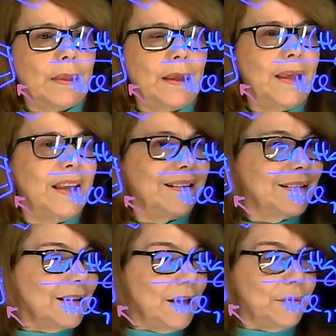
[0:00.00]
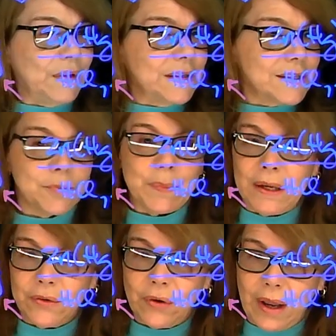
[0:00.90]
If this is
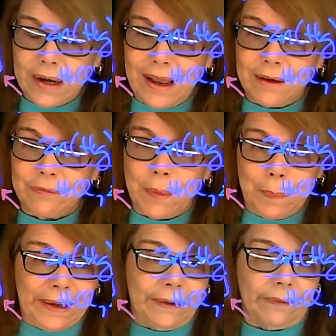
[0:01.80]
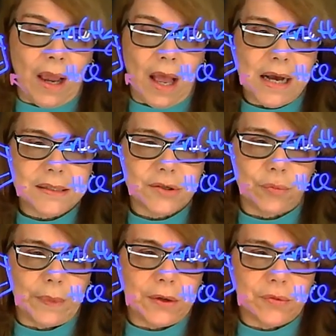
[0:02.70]
big, you're going to have the para as your
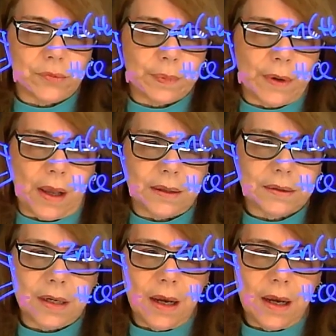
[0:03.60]
major product.